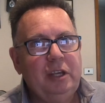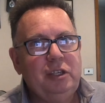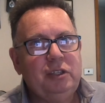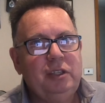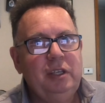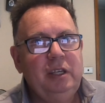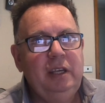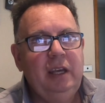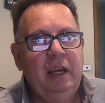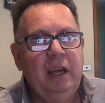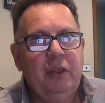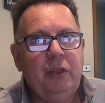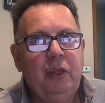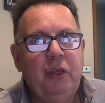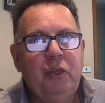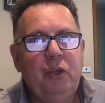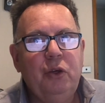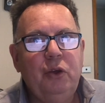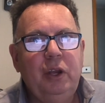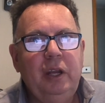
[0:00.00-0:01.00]
the
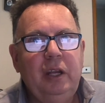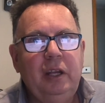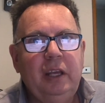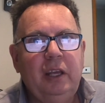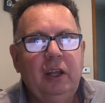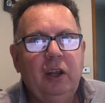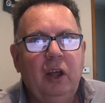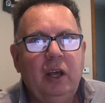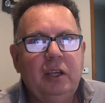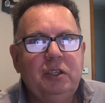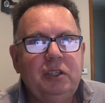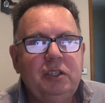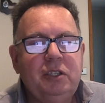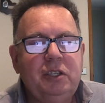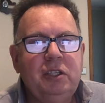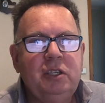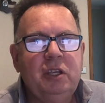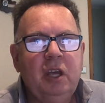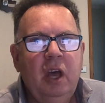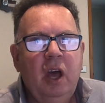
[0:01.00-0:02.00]
13 liquor
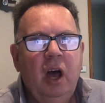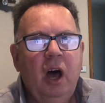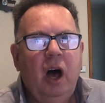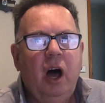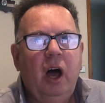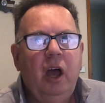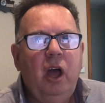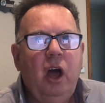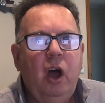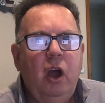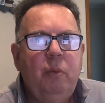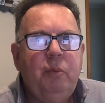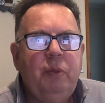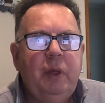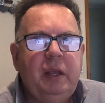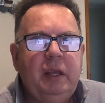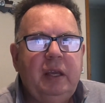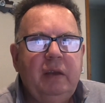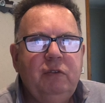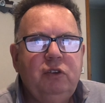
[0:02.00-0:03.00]
licenses. I hope that
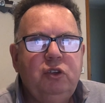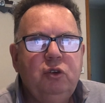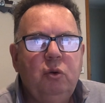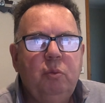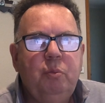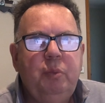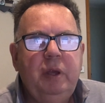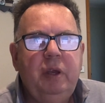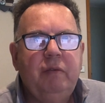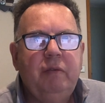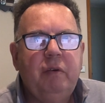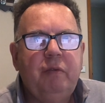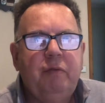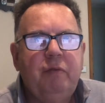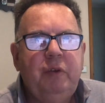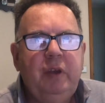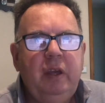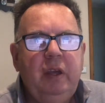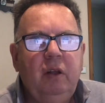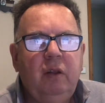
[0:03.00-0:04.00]
gives you a bit of a
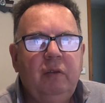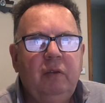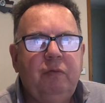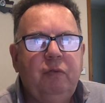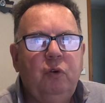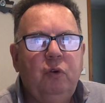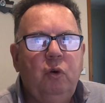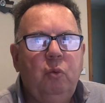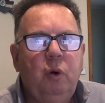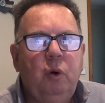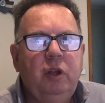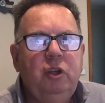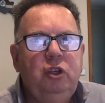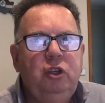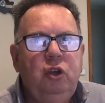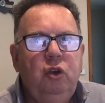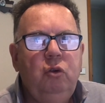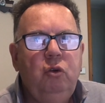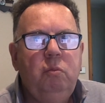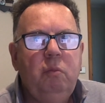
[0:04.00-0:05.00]
feel for what
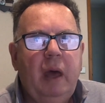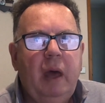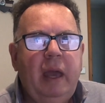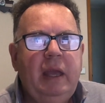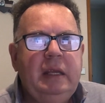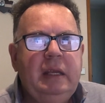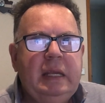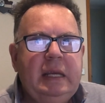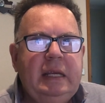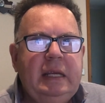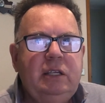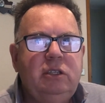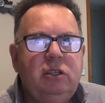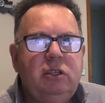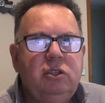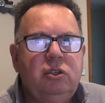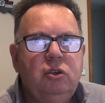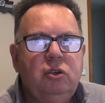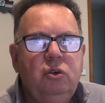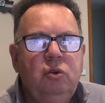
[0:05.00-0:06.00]
you may need to
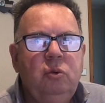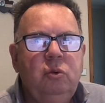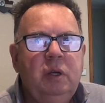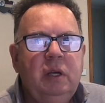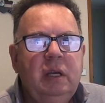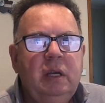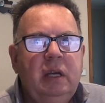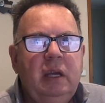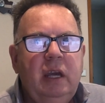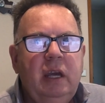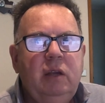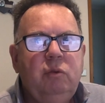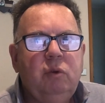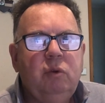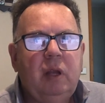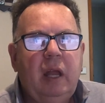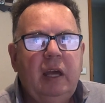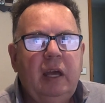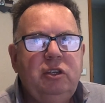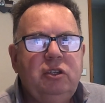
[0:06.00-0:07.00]
do in
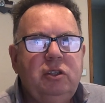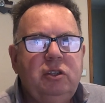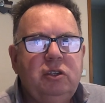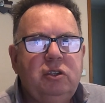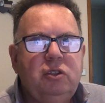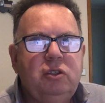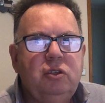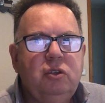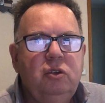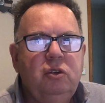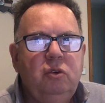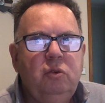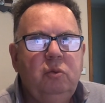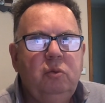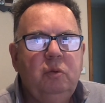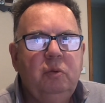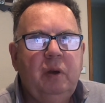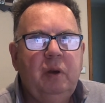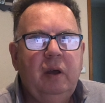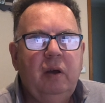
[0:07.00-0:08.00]
relation
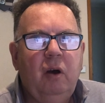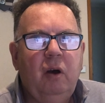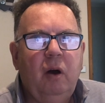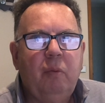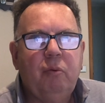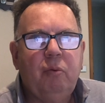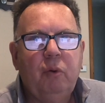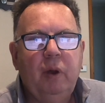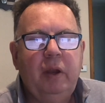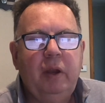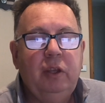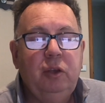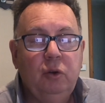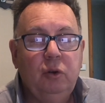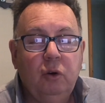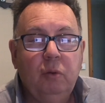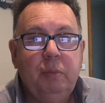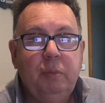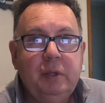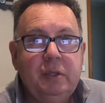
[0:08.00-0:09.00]
to operating your
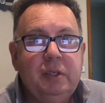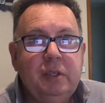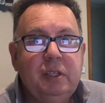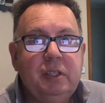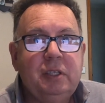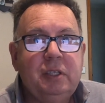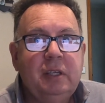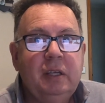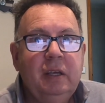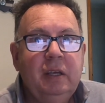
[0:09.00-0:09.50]
business.